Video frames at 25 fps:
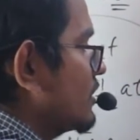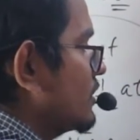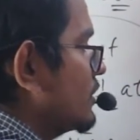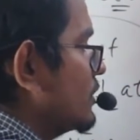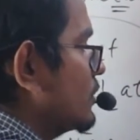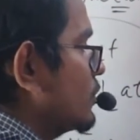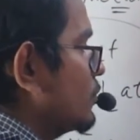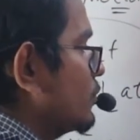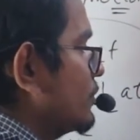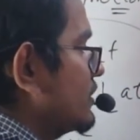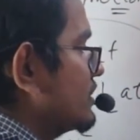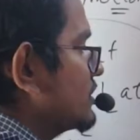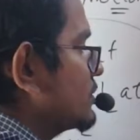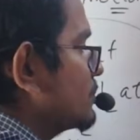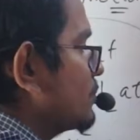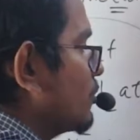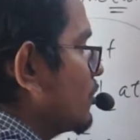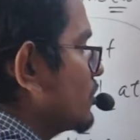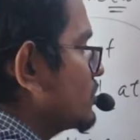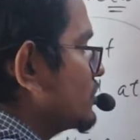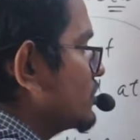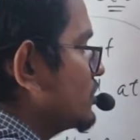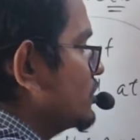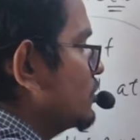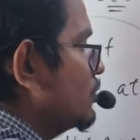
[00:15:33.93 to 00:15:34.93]
U is
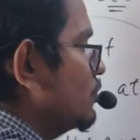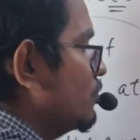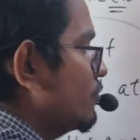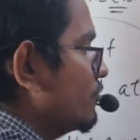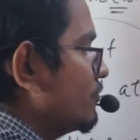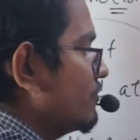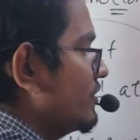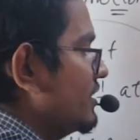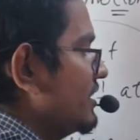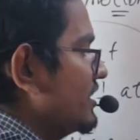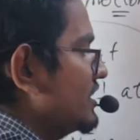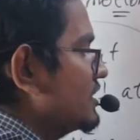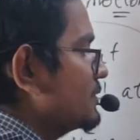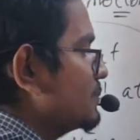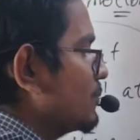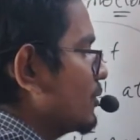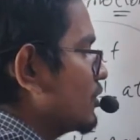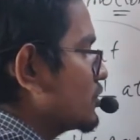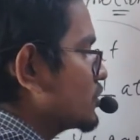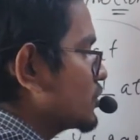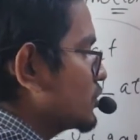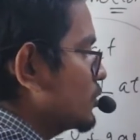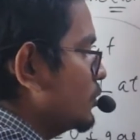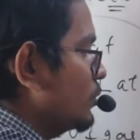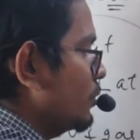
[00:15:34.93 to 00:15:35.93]
positive, V is
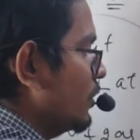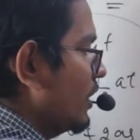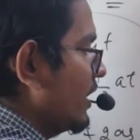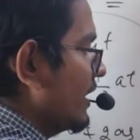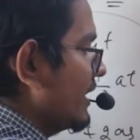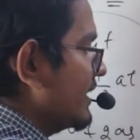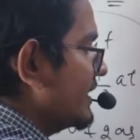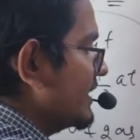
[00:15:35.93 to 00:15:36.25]
positive,